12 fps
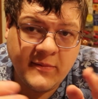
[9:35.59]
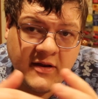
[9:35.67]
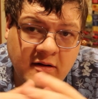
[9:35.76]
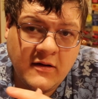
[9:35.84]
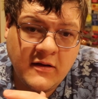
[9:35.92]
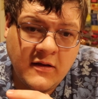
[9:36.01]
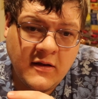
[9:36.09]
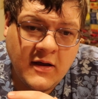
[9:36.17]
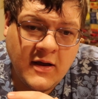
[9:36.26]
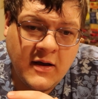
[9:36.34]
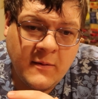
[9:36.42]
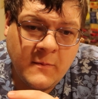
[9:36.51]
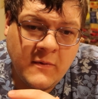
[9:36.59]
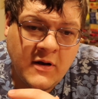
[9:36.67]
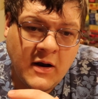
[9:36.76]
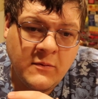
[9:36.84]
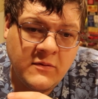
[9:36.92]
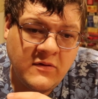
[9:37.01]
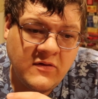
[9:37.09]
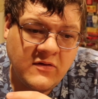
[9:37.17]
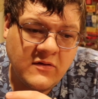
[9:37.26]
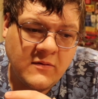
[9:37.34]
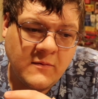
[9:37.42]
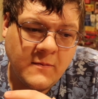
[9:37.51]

bit, um, and I was,